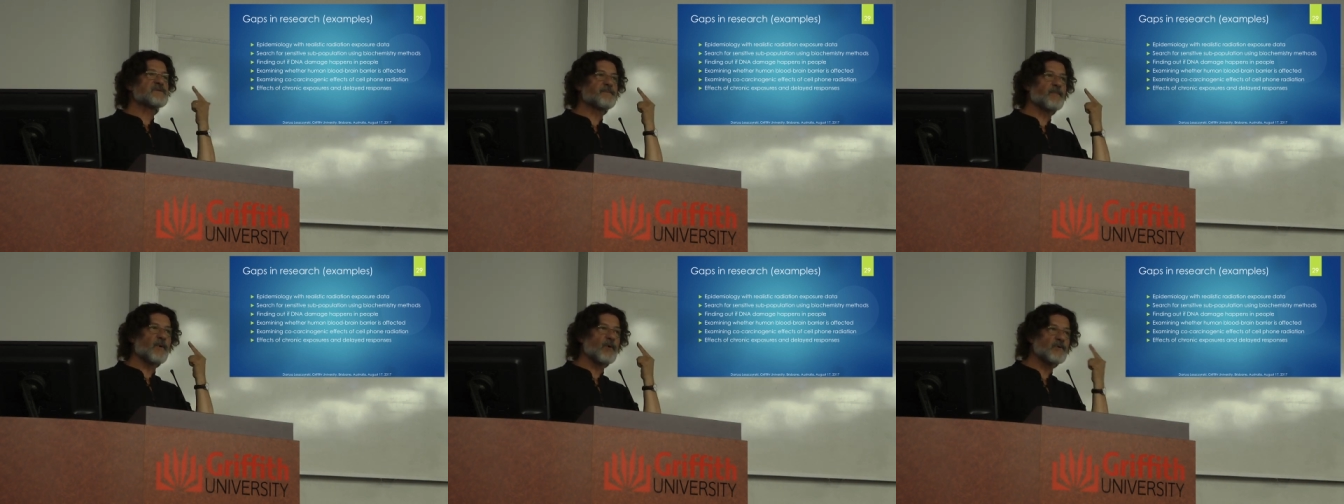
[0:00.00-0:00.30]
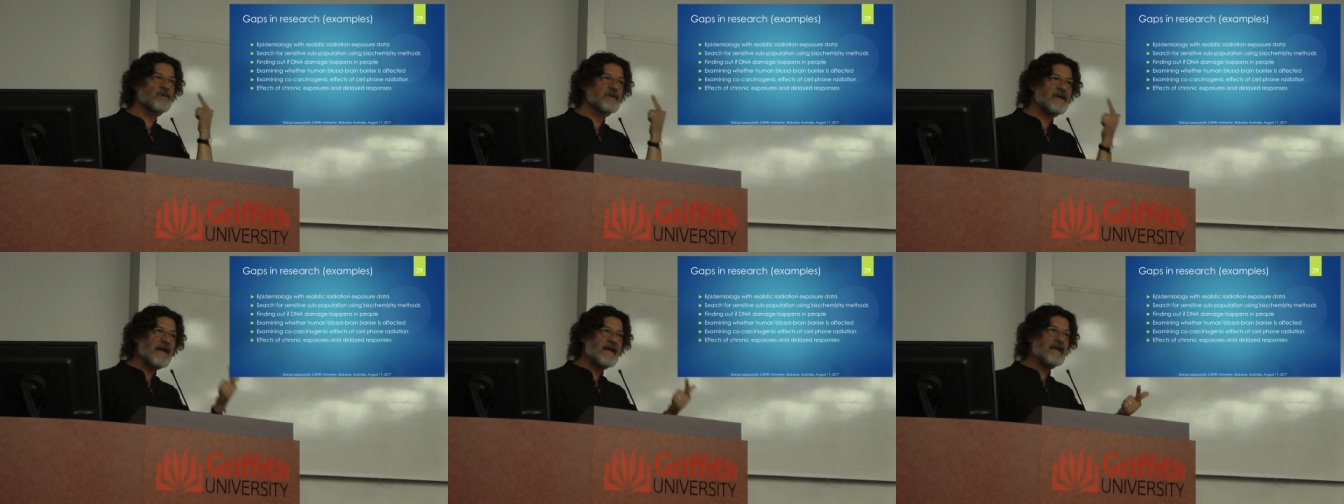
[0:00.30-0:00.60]

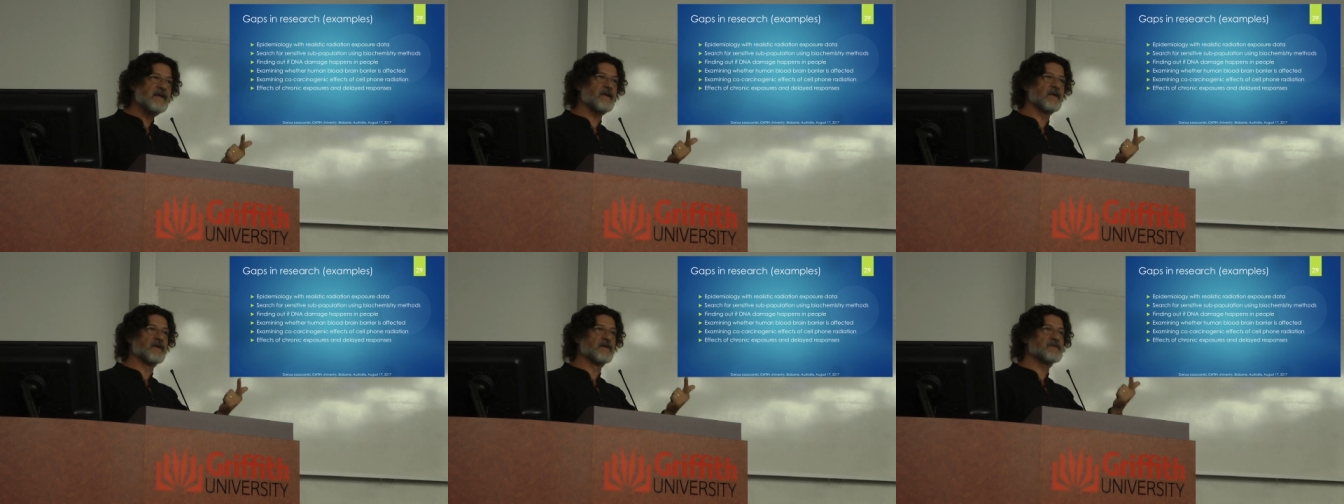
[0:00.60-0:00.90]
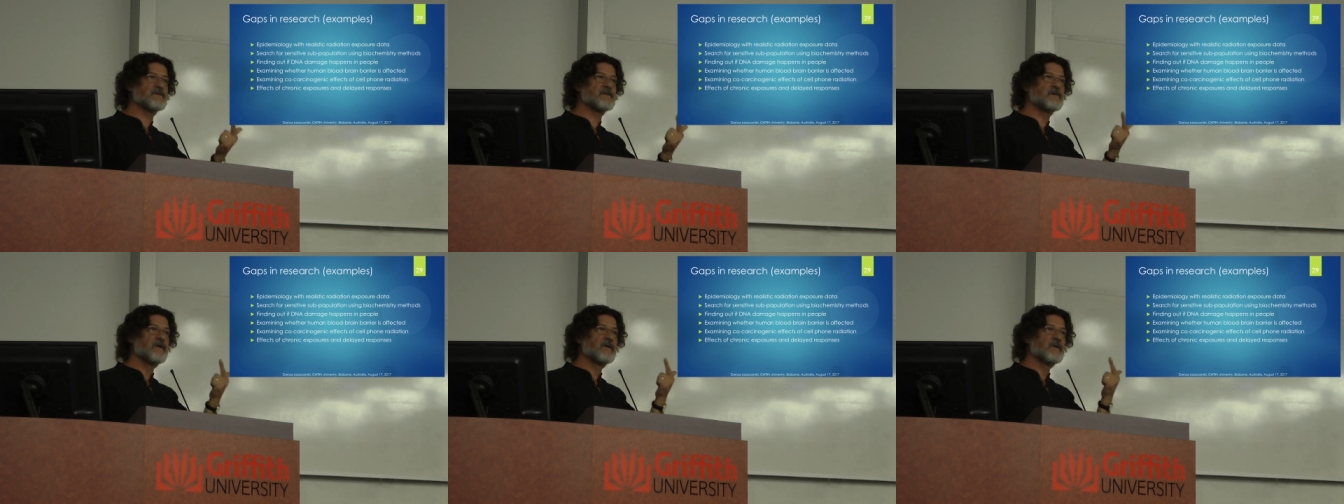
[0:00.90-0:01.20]

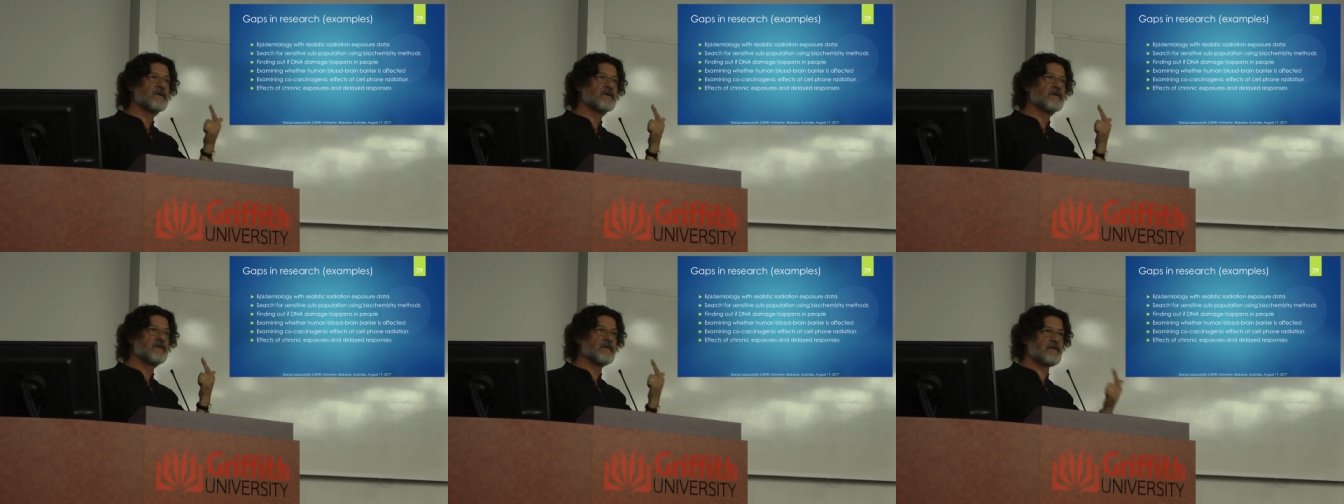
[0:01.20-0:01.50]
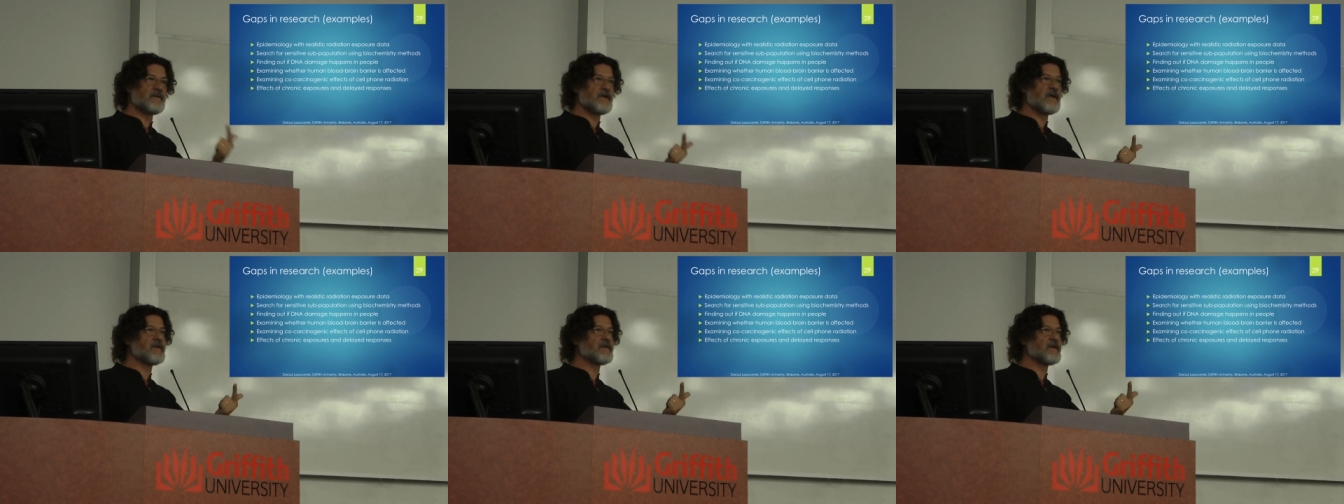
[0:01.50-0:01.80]
spontaneous
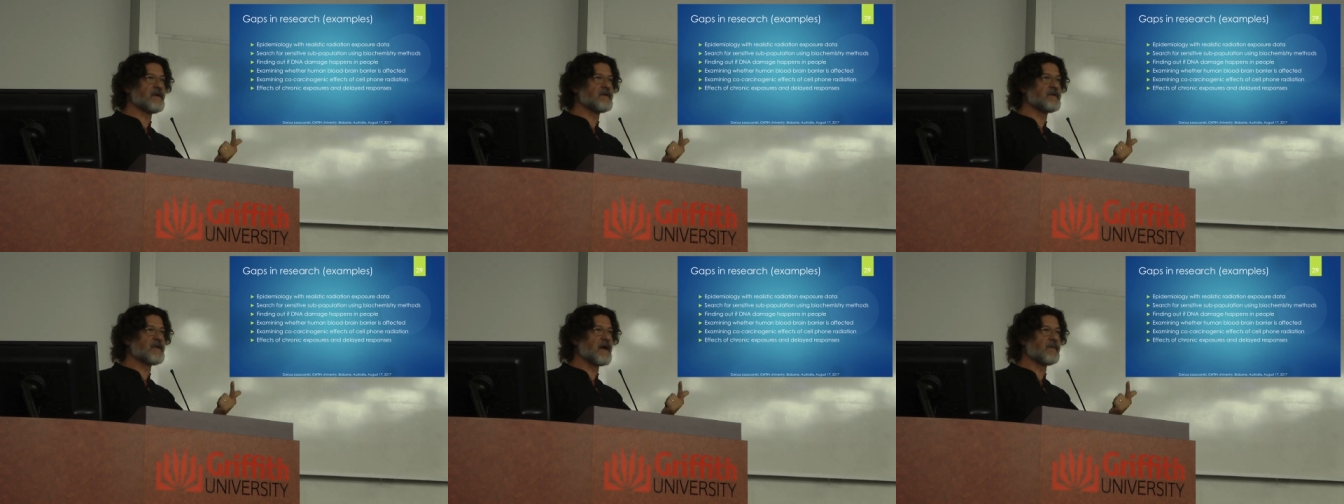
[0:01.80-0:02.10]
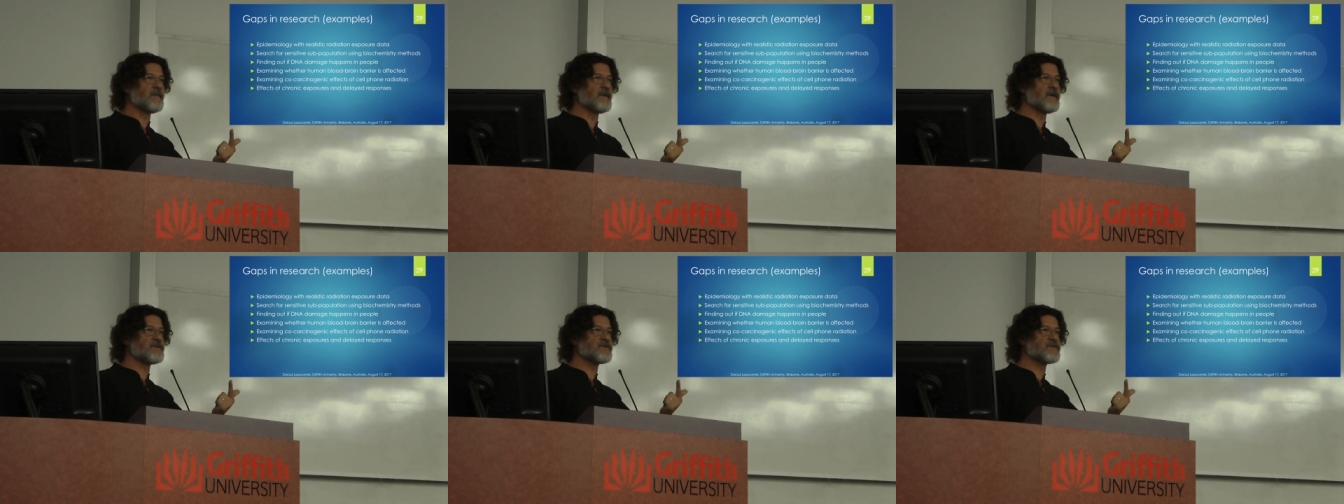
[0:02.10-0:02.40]

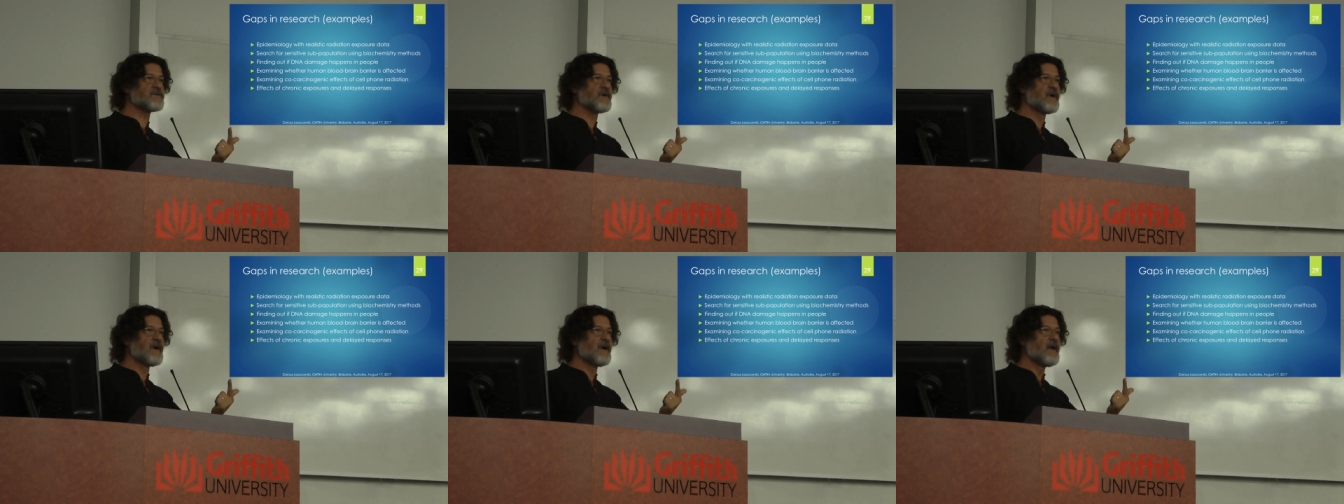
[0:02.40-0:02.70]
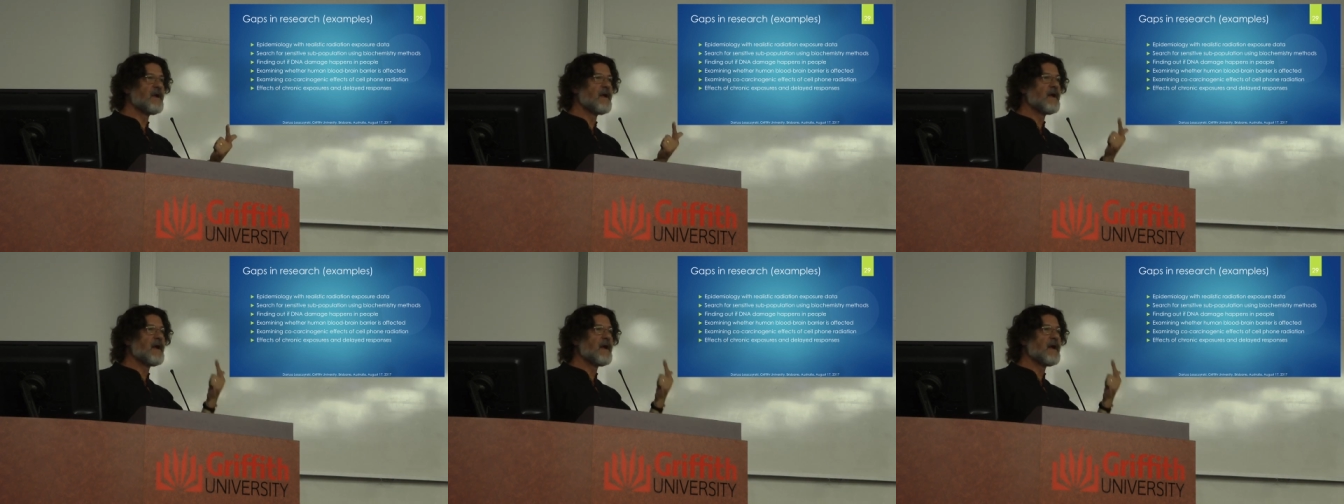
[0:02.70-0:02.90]
DNA damage?